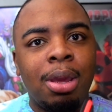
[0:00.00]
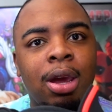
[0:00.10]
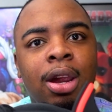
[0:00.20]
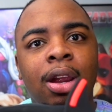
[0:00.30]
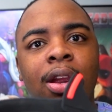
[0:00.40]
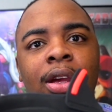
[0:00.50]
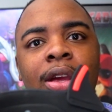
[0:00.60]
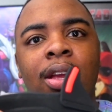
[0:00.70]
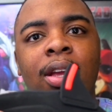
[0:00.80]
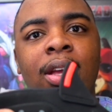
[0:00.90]
pair,
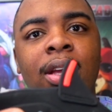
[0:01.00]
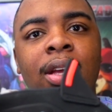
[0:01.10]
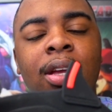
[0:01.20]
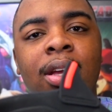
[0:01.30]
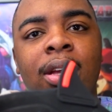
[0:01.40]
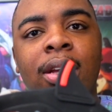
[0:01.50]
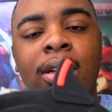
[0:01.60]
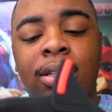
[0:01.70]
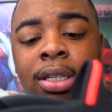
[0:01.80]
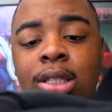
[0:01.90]

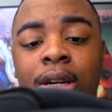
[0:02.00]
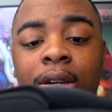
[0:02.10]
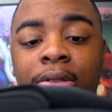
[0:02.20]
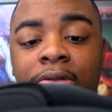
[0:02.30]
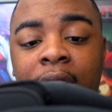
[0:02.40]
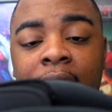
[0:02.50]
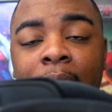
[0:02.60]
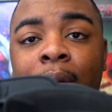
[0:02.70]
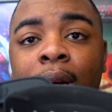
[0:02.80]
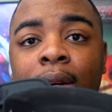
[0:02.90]
that y'all look
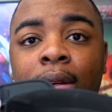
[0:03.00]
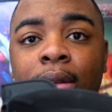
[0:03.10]
fake, bruh.